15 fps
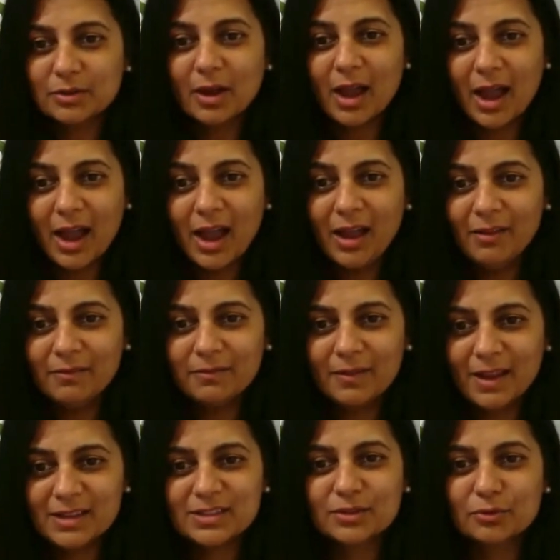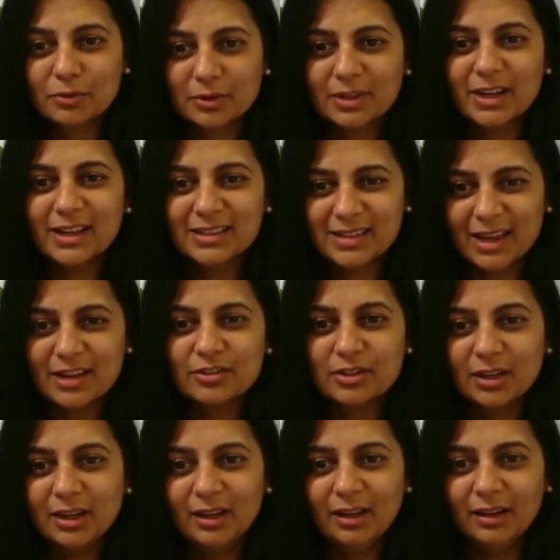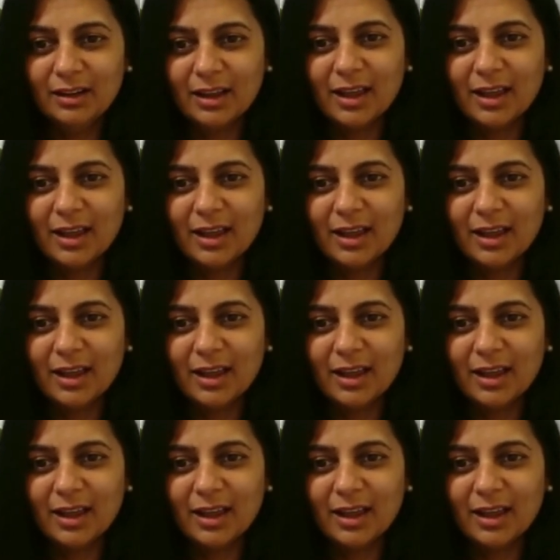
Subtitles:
have as an organization,